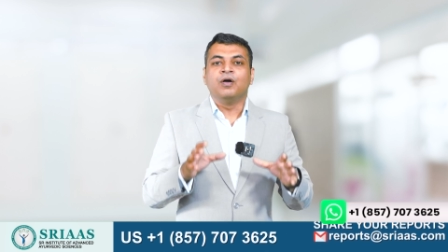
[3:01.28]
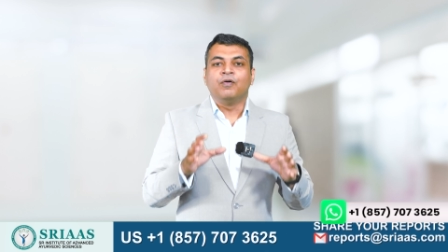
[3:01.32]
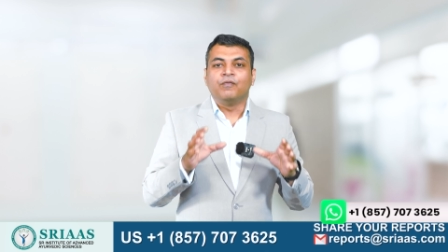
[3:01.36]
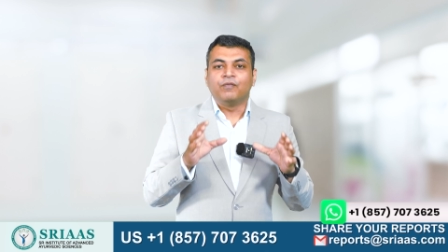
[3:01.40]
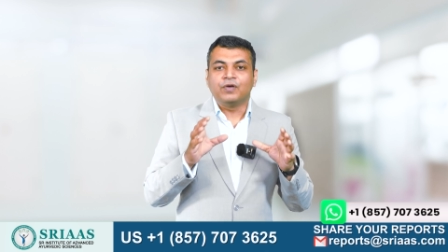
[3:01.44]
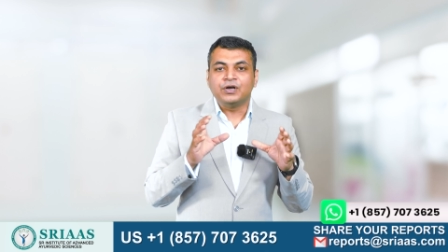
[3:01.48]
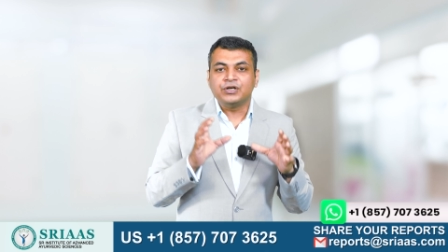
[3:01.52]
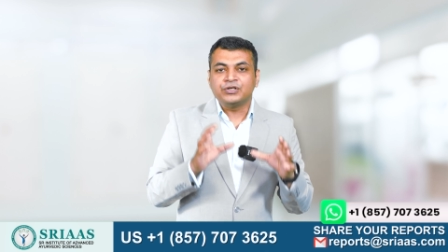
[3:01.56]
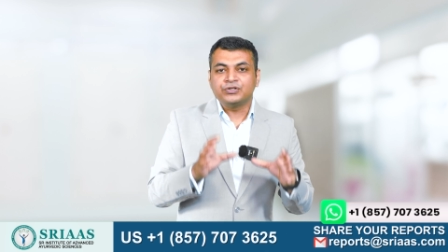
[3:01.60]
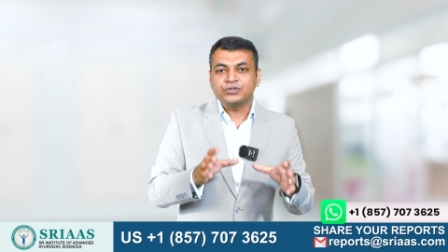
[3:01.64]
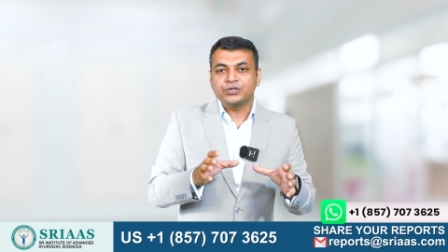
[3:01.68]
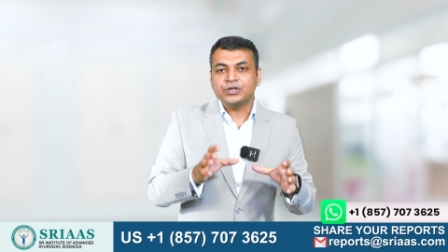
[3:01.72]

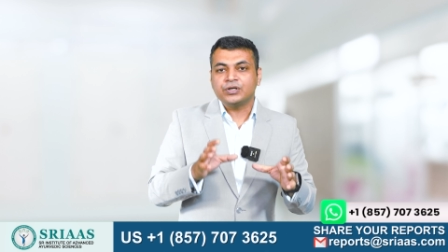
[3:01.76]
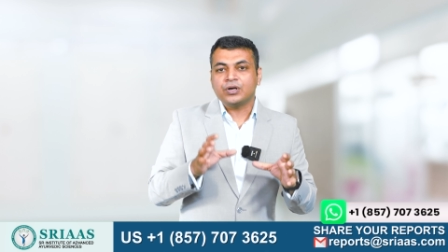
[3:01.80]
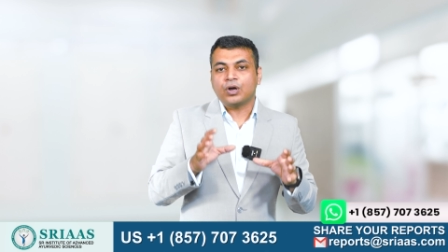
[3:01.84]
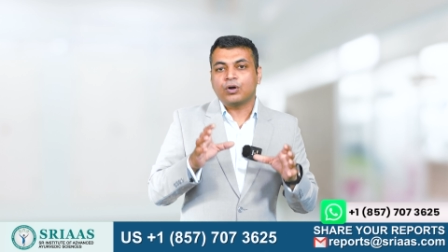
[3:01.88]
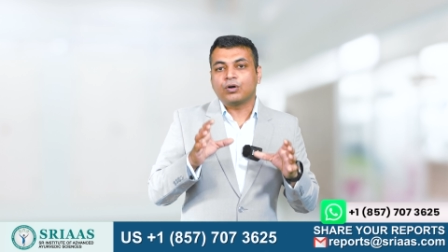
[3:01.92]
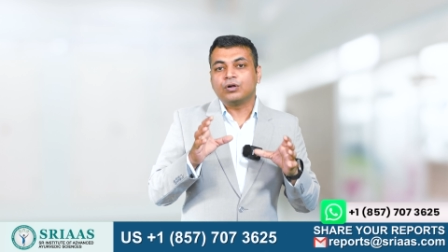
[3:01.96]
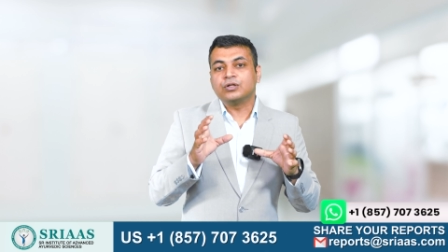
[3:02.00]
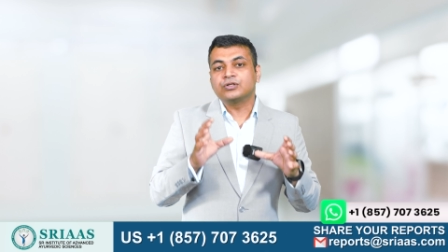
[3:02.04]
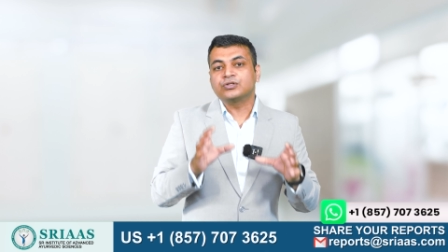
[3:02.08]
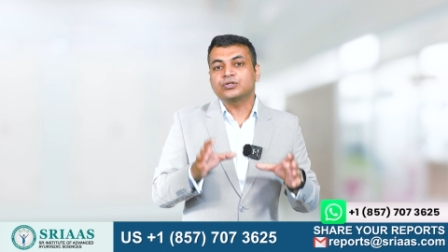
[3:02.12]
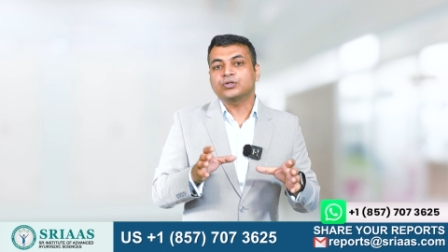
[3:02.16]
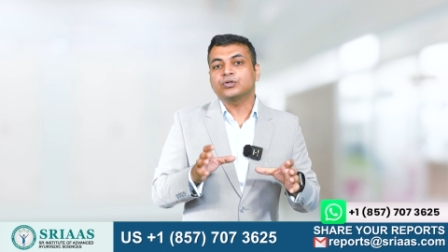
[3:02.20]
One should
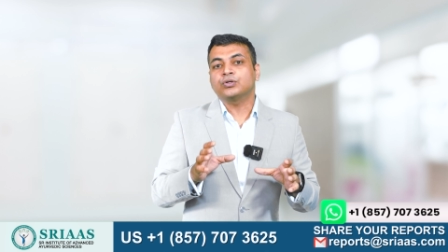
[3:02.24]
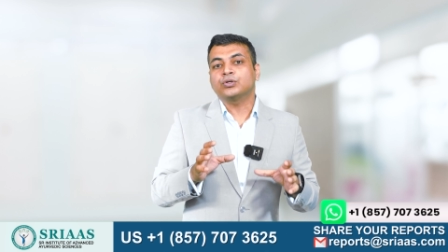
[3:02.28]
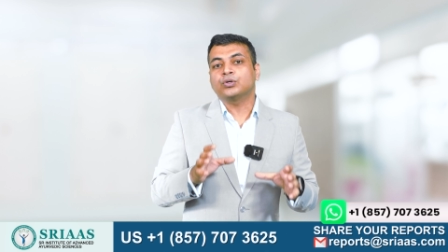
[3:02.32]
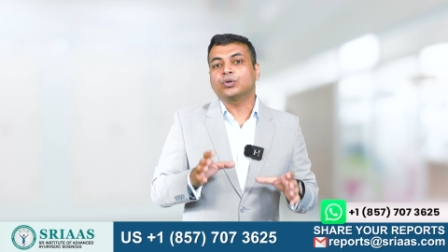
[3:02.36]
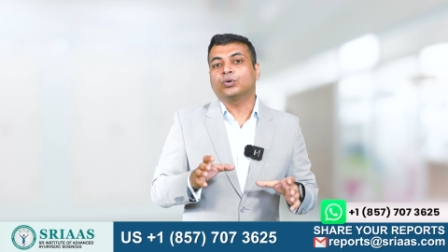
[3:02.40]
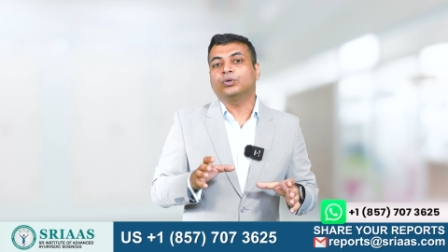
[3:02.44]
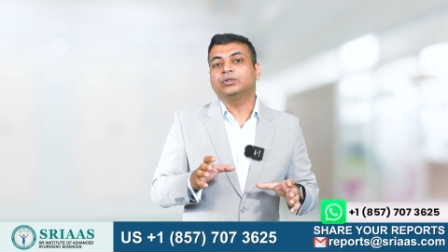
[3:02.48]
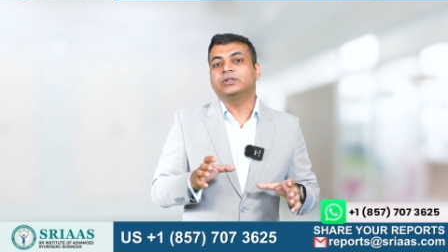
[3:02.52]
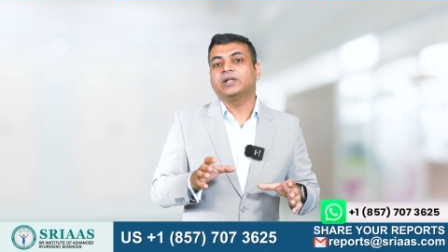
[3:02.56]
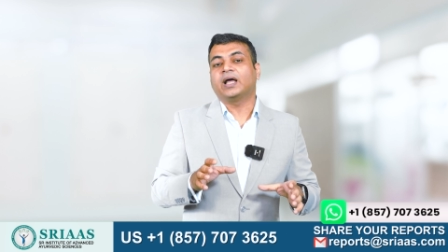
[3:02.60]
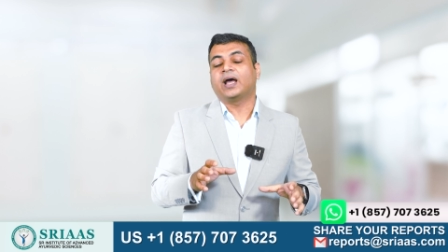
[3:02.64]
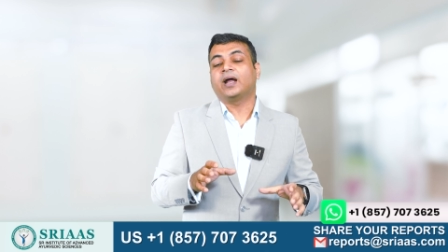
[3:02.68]
also
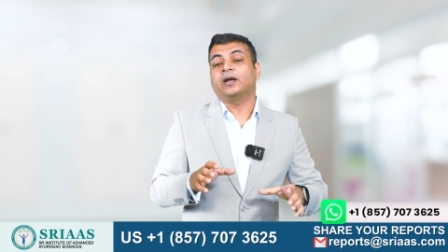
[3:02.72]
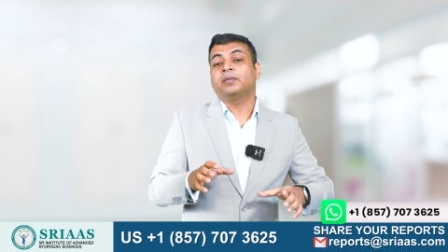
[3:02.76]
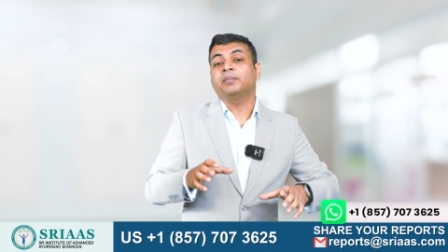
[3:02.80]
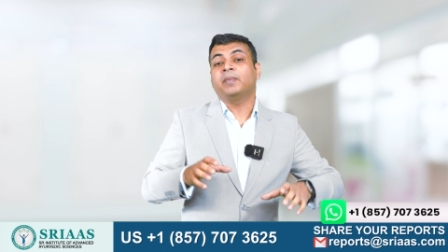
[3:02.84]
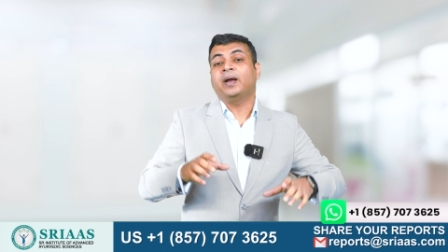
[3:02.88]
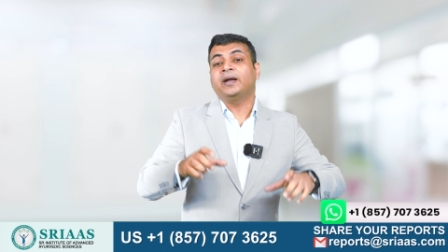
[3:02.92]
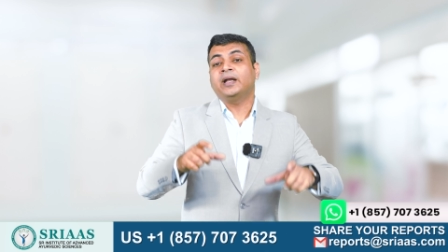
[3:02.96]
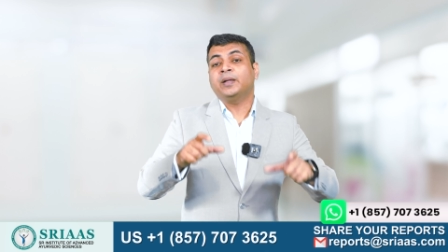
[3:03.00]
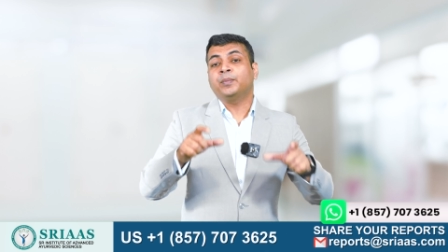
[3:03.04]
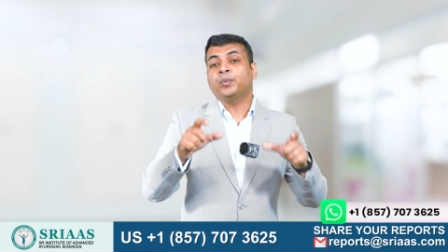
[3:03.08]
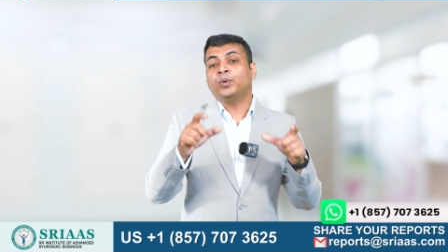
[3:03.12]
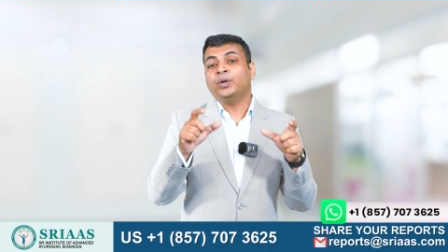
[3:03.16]
know that
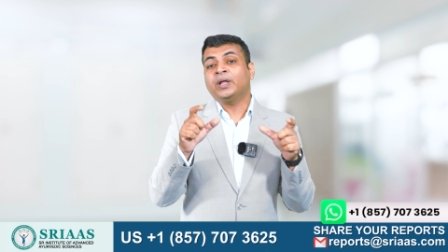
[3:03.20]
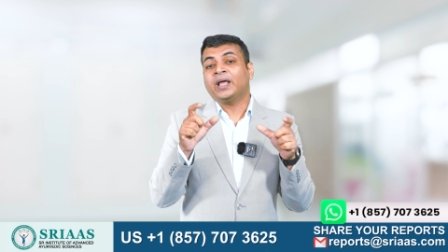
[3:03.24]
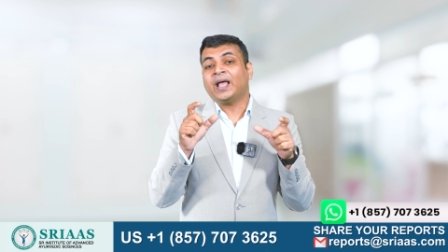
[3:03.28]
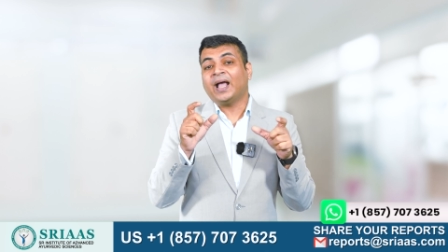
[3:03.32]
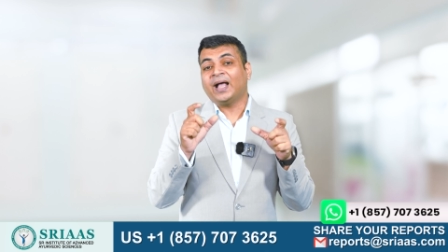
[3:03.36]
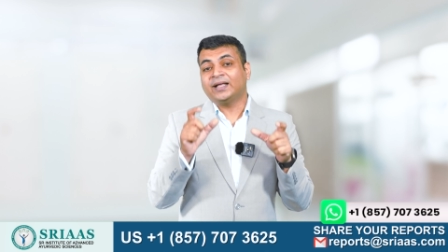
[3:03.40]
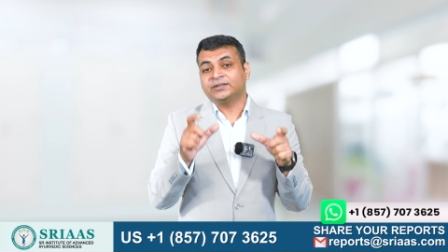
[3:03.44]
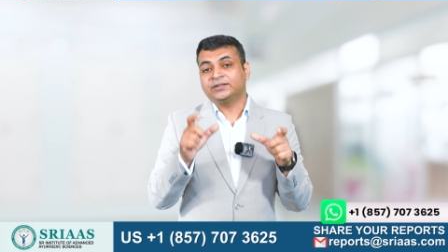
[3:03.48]
metabolic